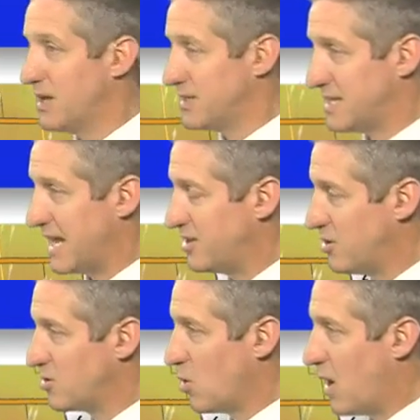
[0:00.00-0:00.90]
Tonight, though,
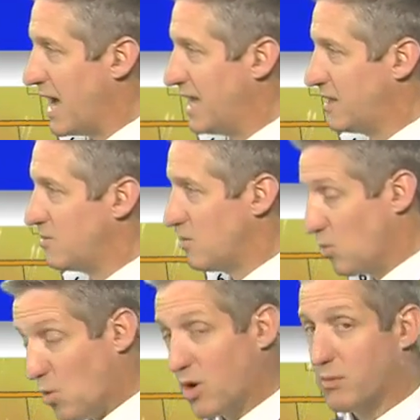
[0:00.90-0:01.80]
quiet,
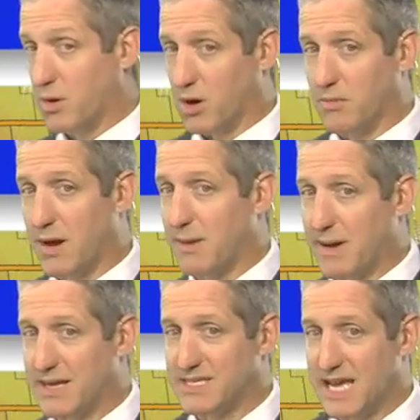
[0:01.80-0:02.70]
warmer by
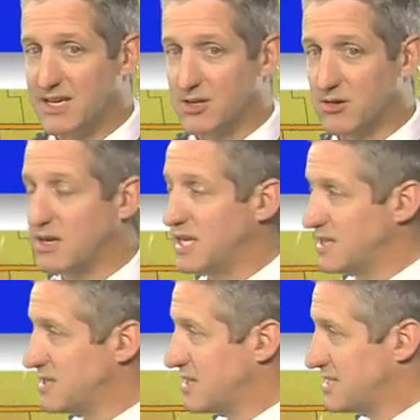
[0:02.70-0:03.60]
about 10
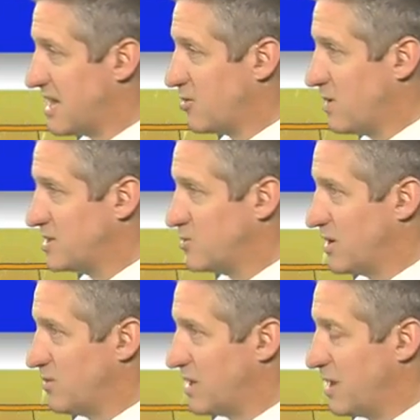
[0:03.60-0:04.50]
degrees. A southwest
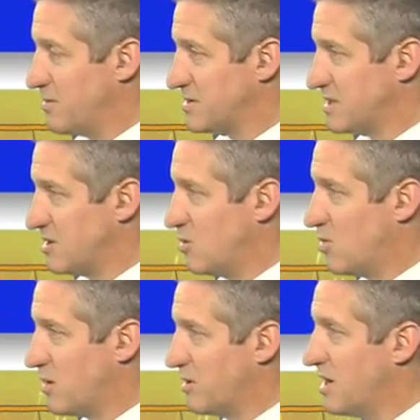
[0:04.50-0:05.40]
wind will keep us a little
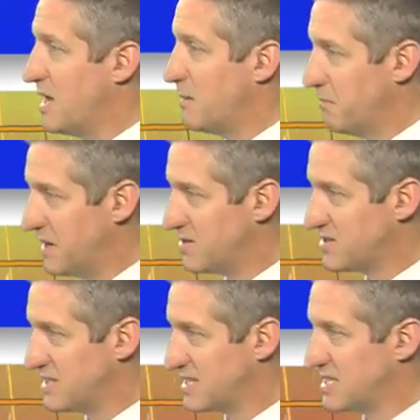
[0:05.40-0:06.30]
warmer, middle
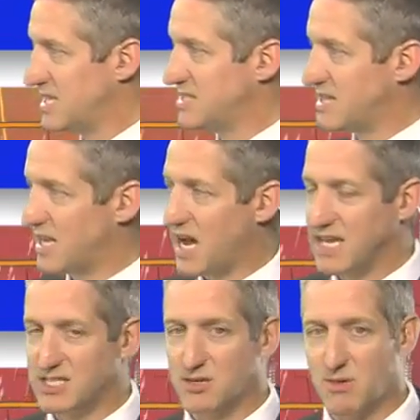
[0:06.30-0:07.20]
60s, then
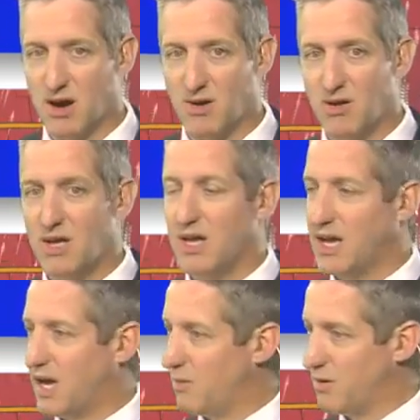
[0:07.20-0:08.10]
highs tomorrow.
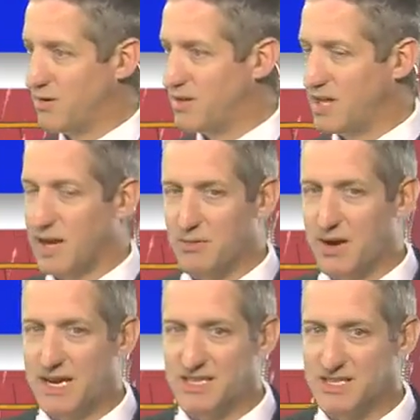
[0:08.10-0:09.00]
Uh, we were in the upper
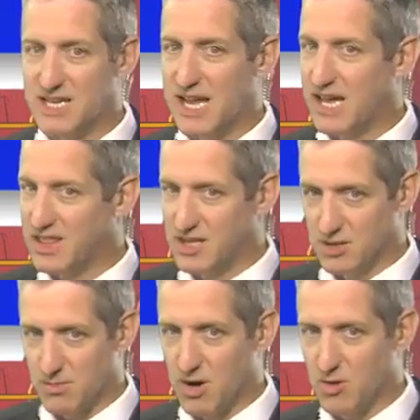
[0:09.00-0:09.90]
80s today. I think
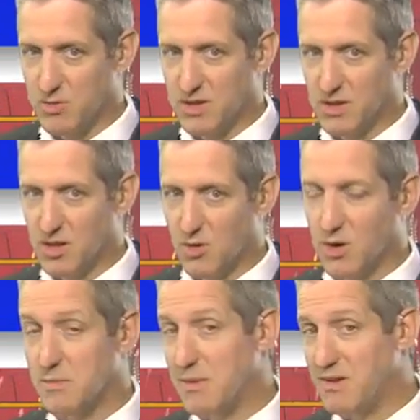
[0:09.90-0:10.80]
tomorrow will be the lower
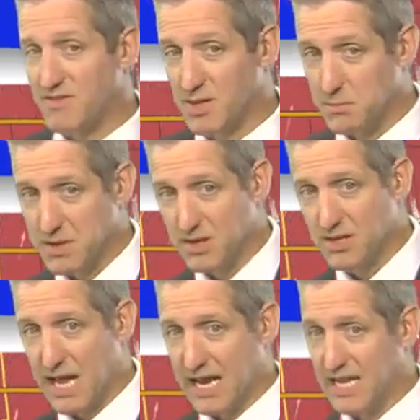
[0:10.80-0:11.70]
and maybe even the middle
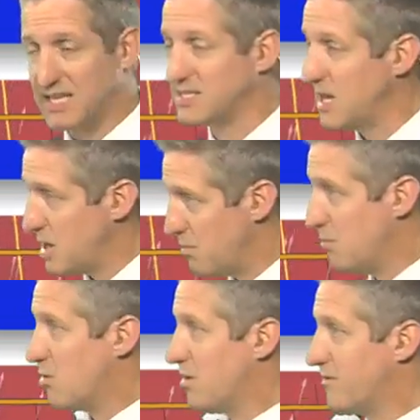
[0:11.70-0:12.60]
90s.
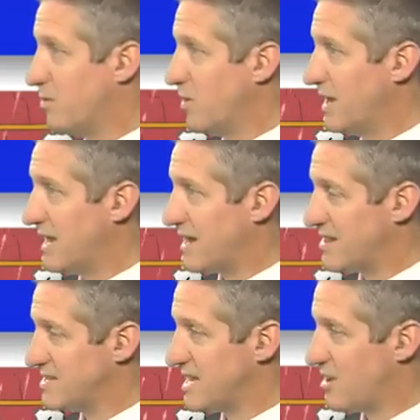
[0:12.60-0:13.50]
More of a wind out of the
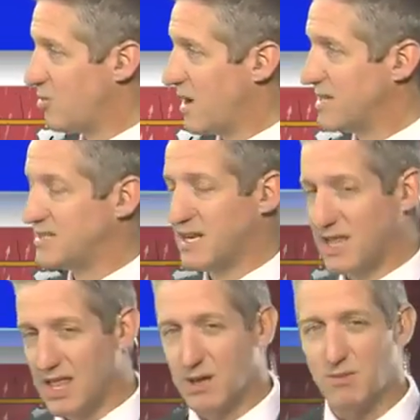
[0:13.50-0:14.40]
southwest, and I
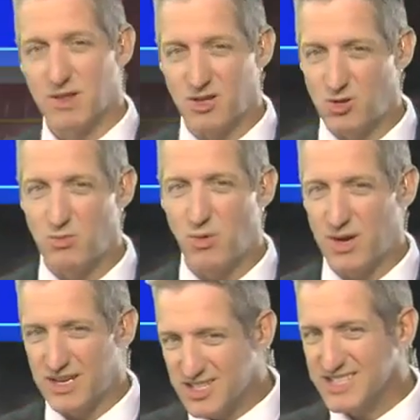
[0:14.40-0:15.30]
think the dew
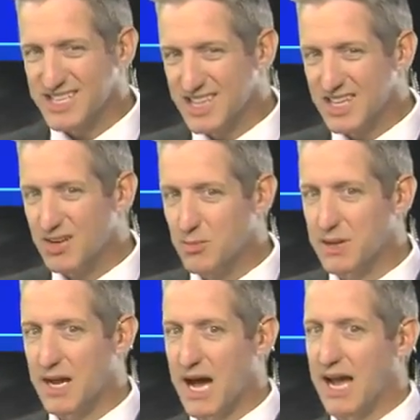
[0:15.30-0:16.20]
point just a little
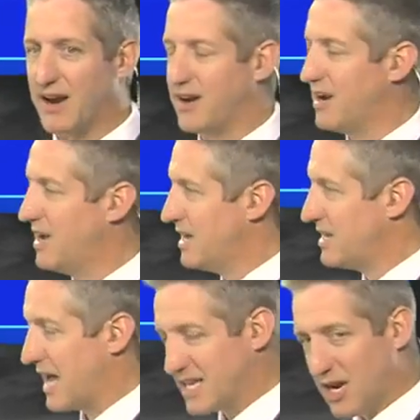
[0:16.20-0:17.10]
bit higher.
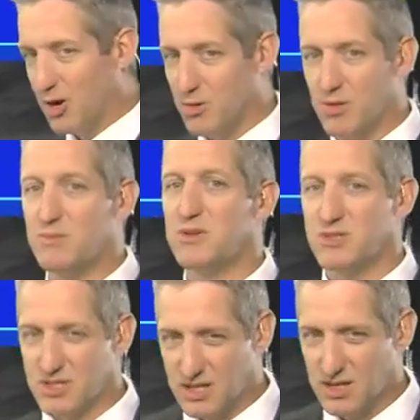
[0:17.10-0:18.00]
Not terrible, but
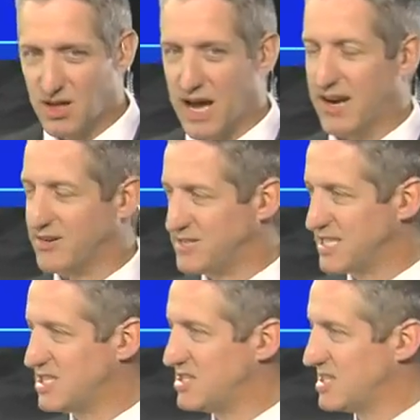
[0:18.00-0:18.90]
just a little higher.
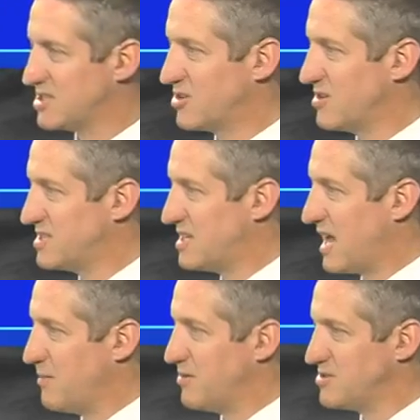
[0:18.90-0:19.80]
66 degrees
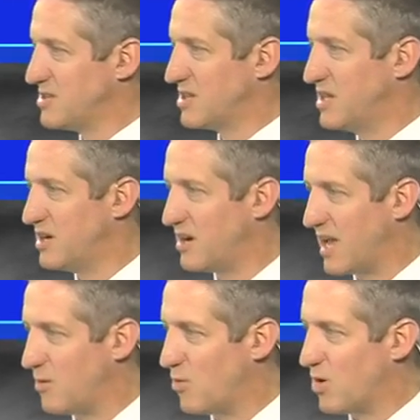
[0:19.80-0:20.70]
tonight, mostly clear
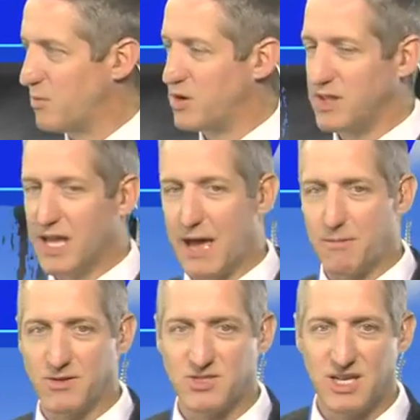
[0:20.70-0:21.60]
and warmer in the
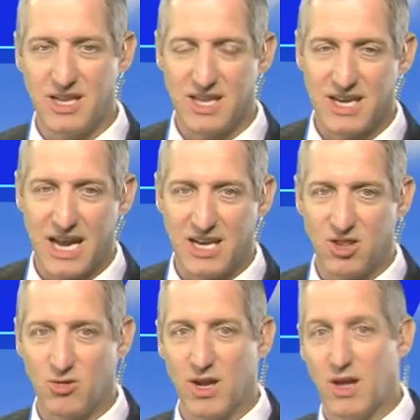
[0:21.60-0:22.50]
capital city than
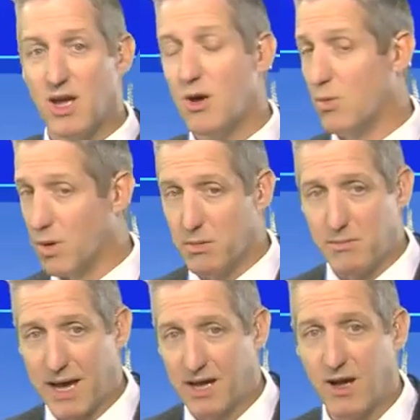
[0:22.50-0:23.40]
93, warming
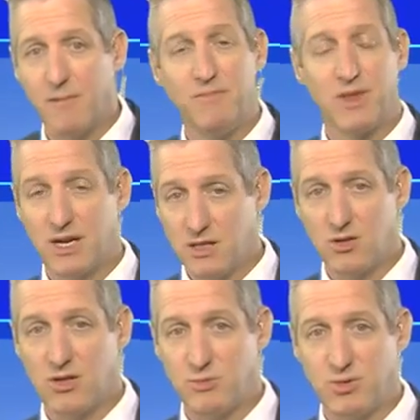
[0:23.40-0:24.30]
back up and a little
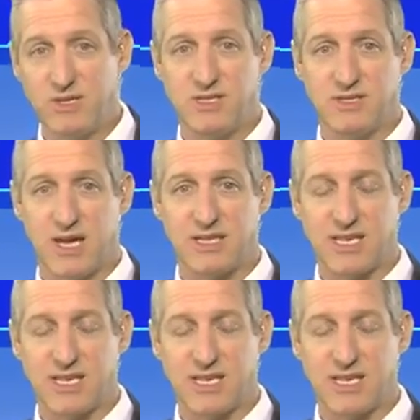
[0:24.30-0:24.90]
on the breezy side.